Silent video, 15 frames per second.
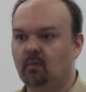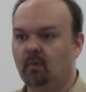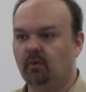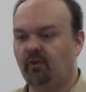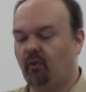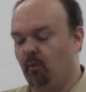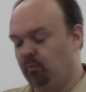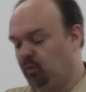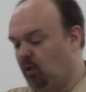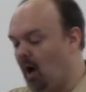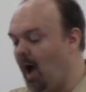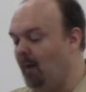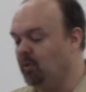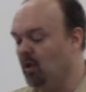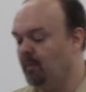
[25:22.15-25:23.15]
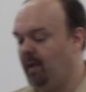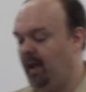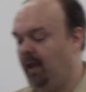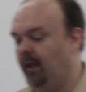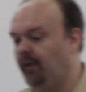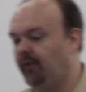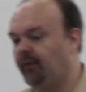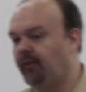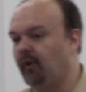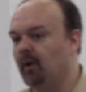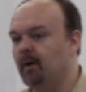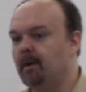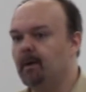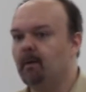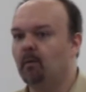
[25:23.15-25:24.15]
So the problem is
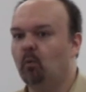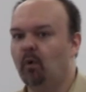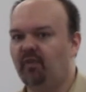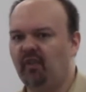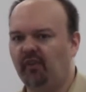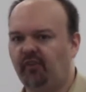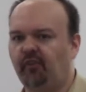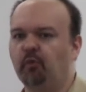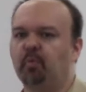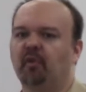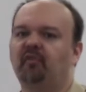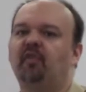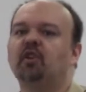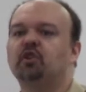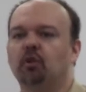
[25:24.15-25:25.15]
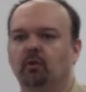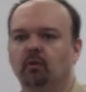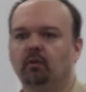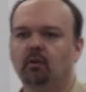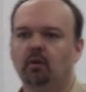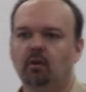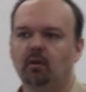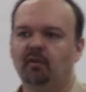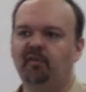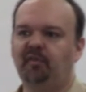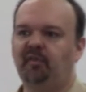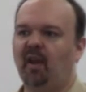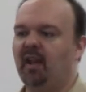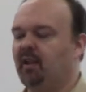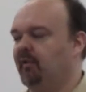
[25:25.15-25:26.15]
with this superficial,
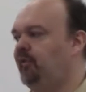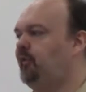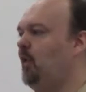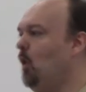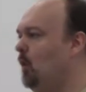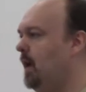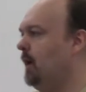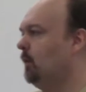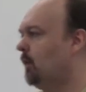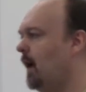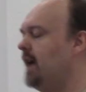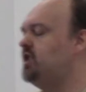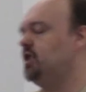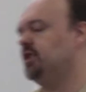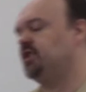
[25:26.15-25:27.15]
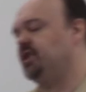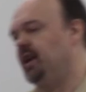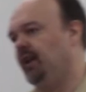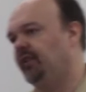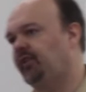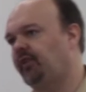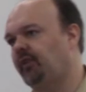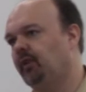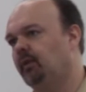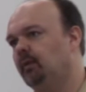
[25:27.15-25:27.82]
fake, phony righteousness